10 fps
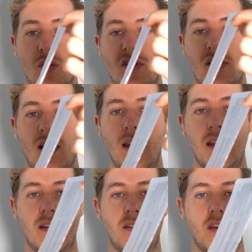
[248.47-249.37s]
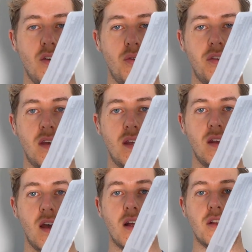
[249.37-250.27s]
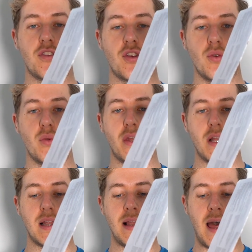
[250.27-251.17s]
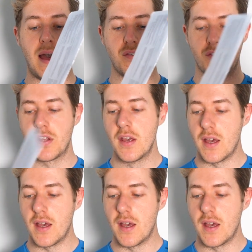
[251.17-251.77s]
was slightly tilted to the left.